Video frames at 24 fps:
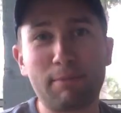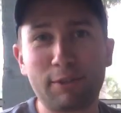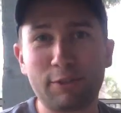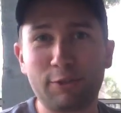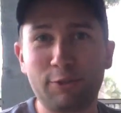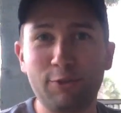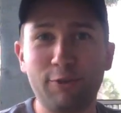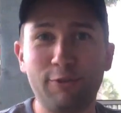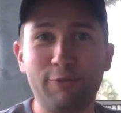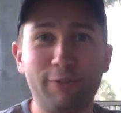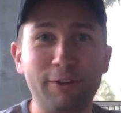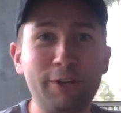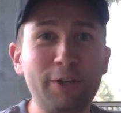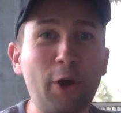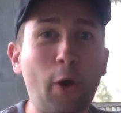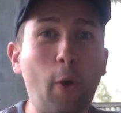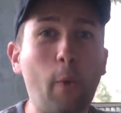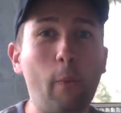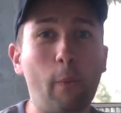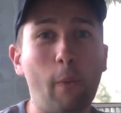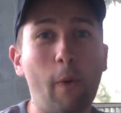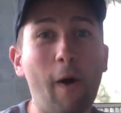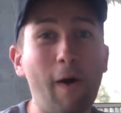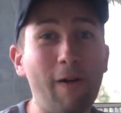to do a video
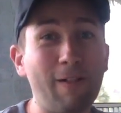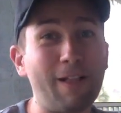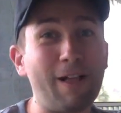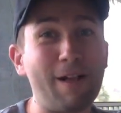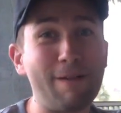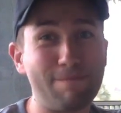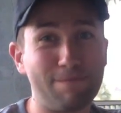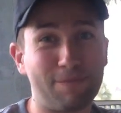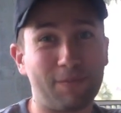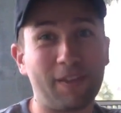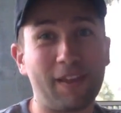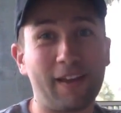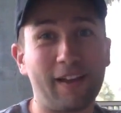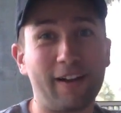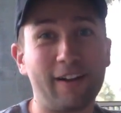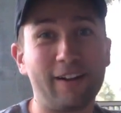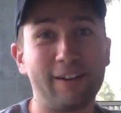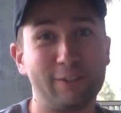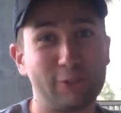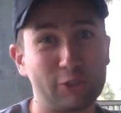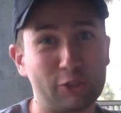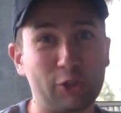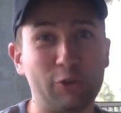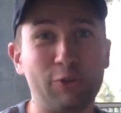while I'm there
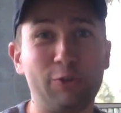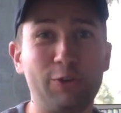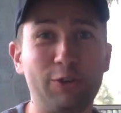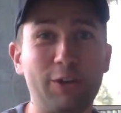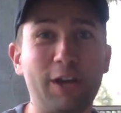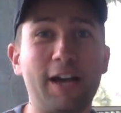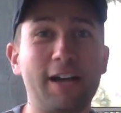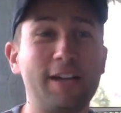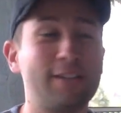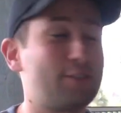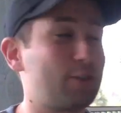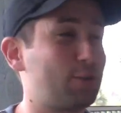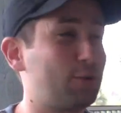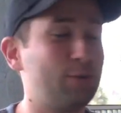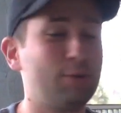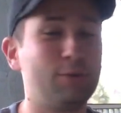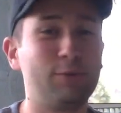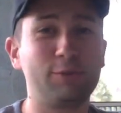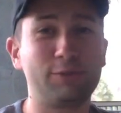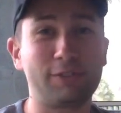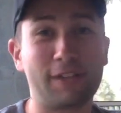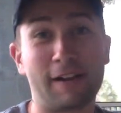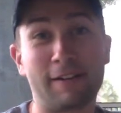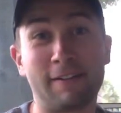and show you guys the
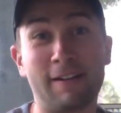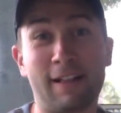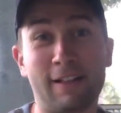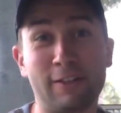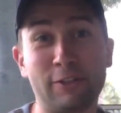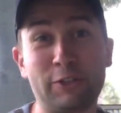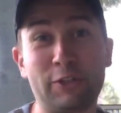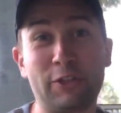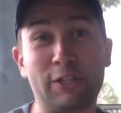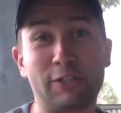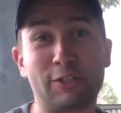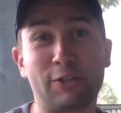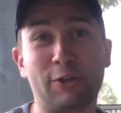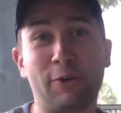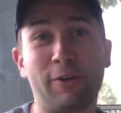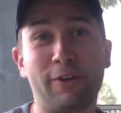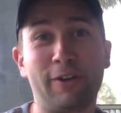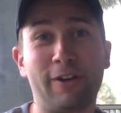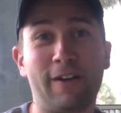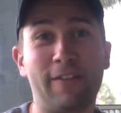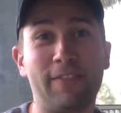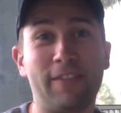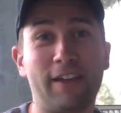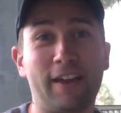cool technology that's
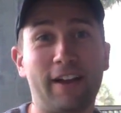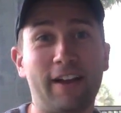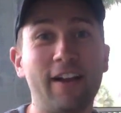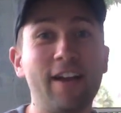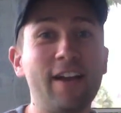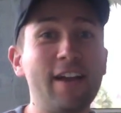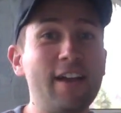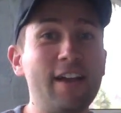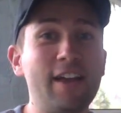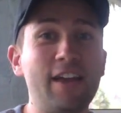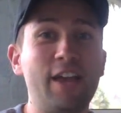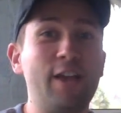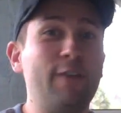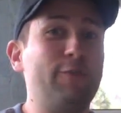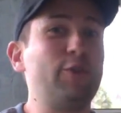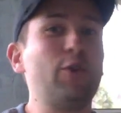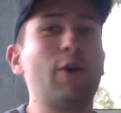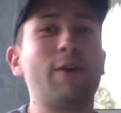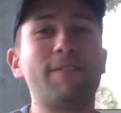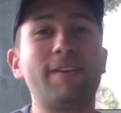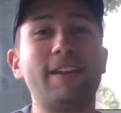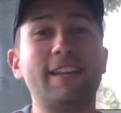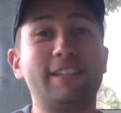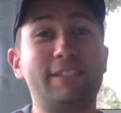going on there. If
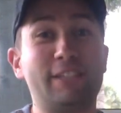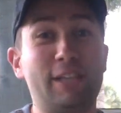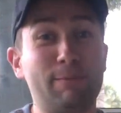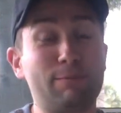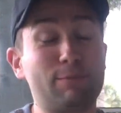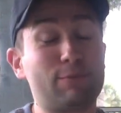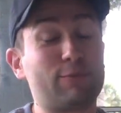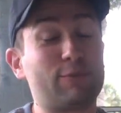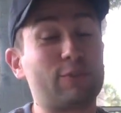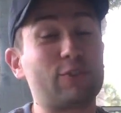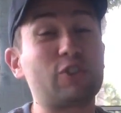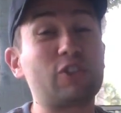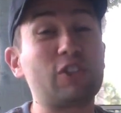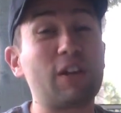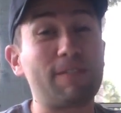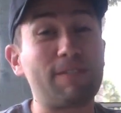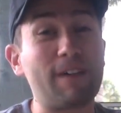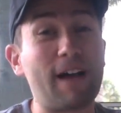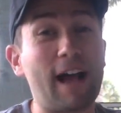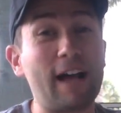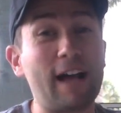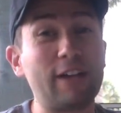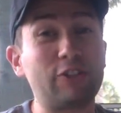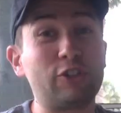you have any tips for stuff
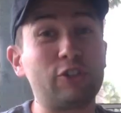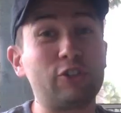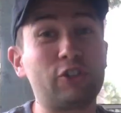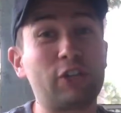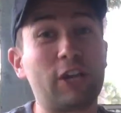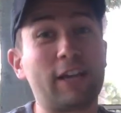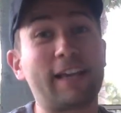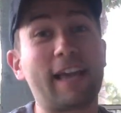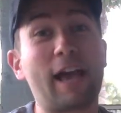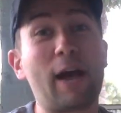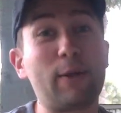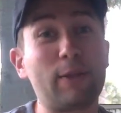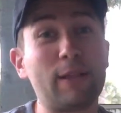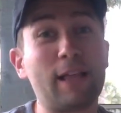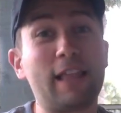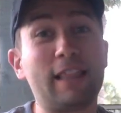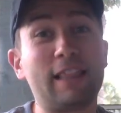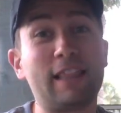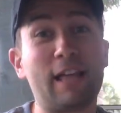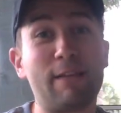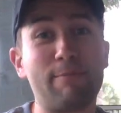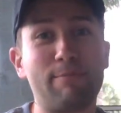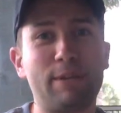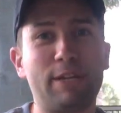I should check out,
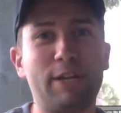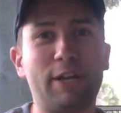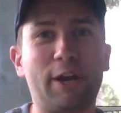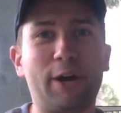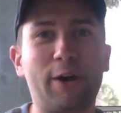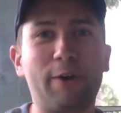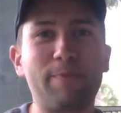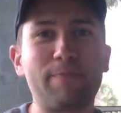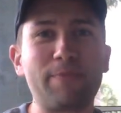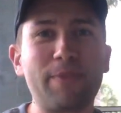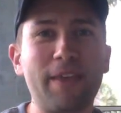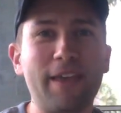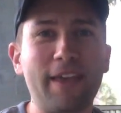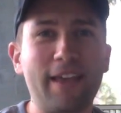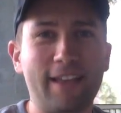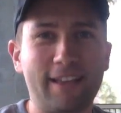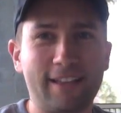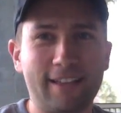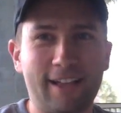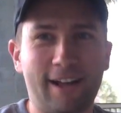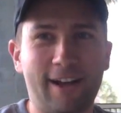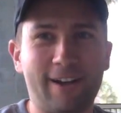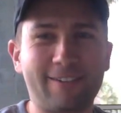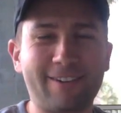let me know.
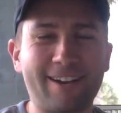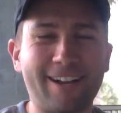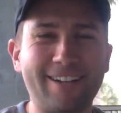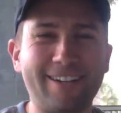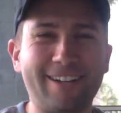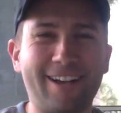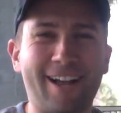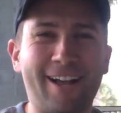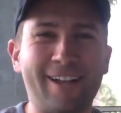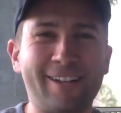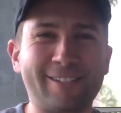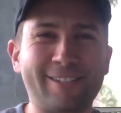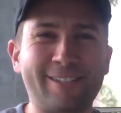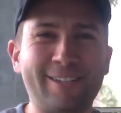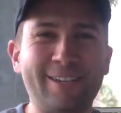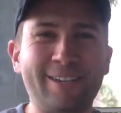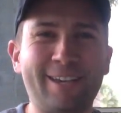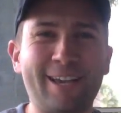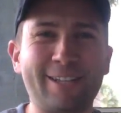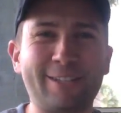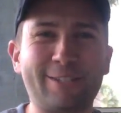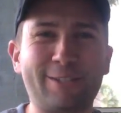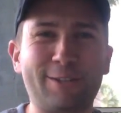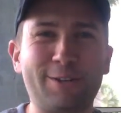All right, I'll see you
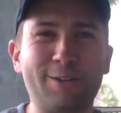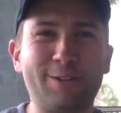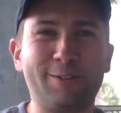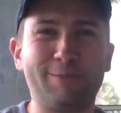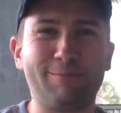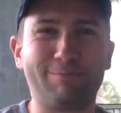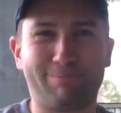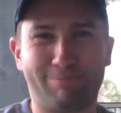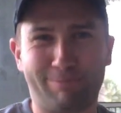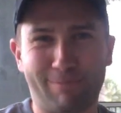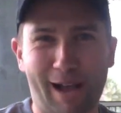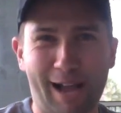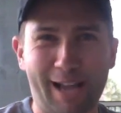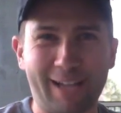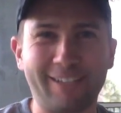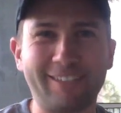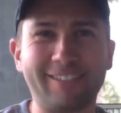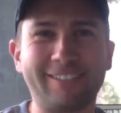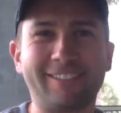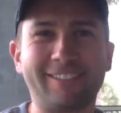again soon. Bye.